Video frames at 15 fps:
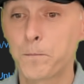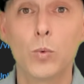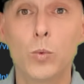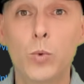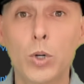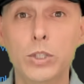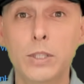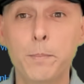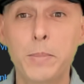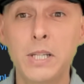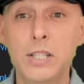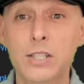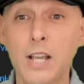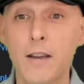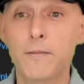Rook to
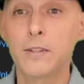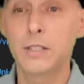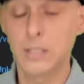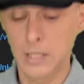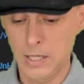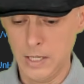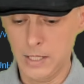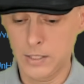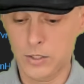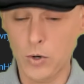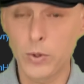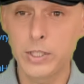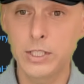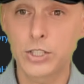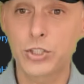b7 is
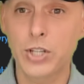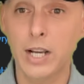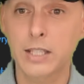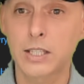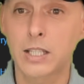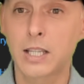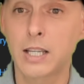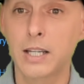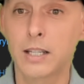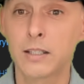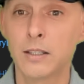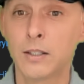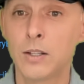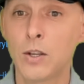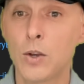going to check the
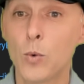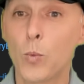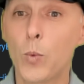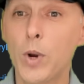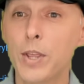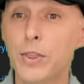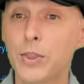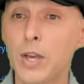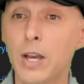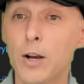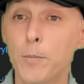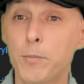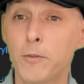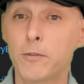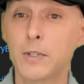king with the
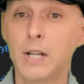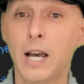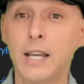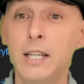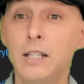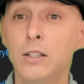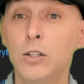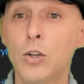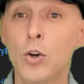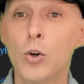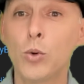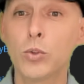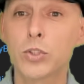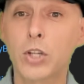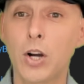help of a knight
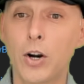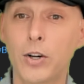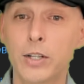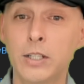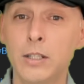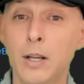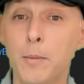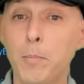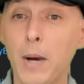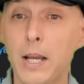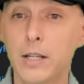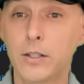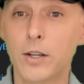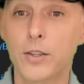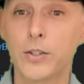who's guarded by
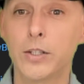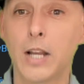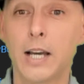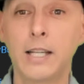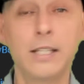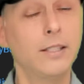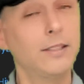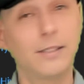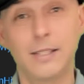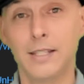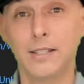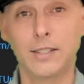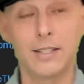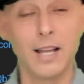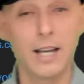another knight.
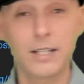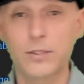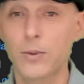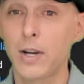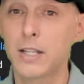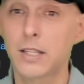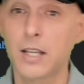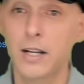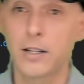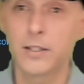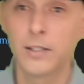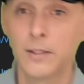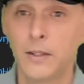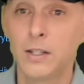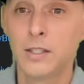These knights right
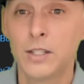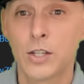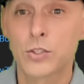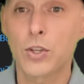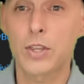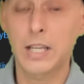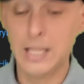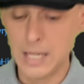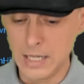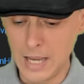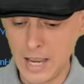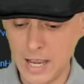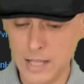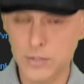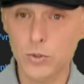there. So the king
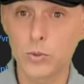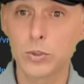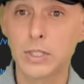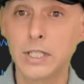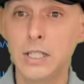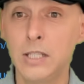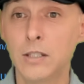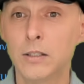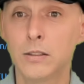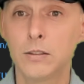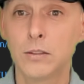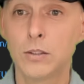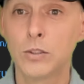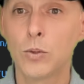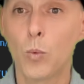has only
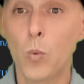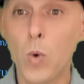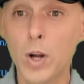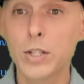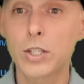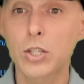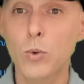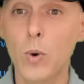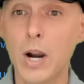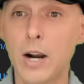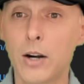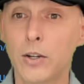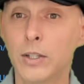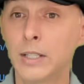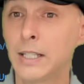one
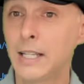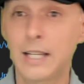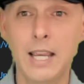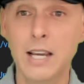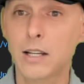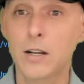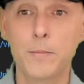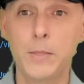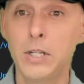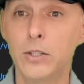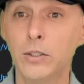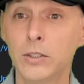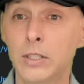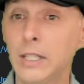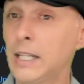square. He can't come
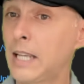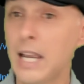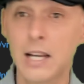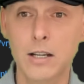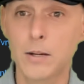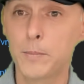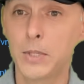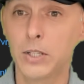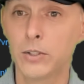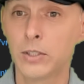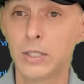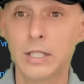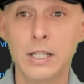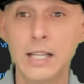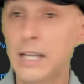here. He can't come here.
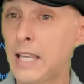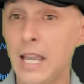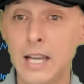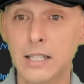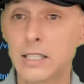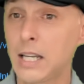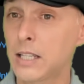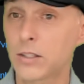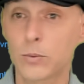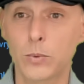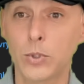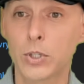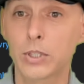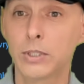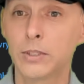He can't take the
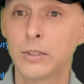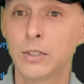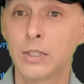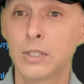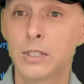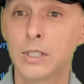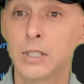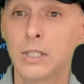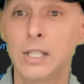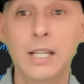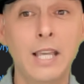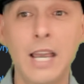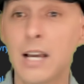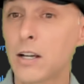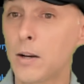rook. He
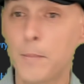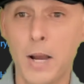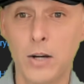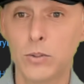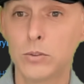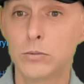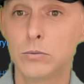can't come out.